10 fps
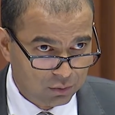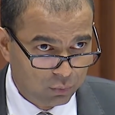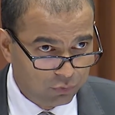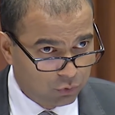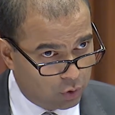
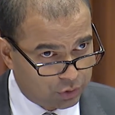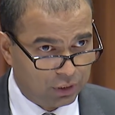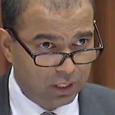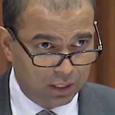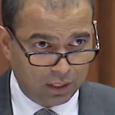We've talked
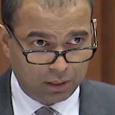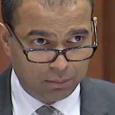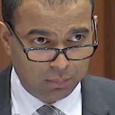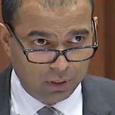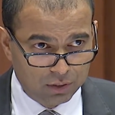
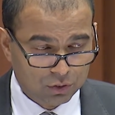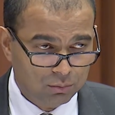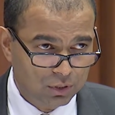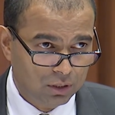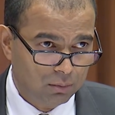in this committee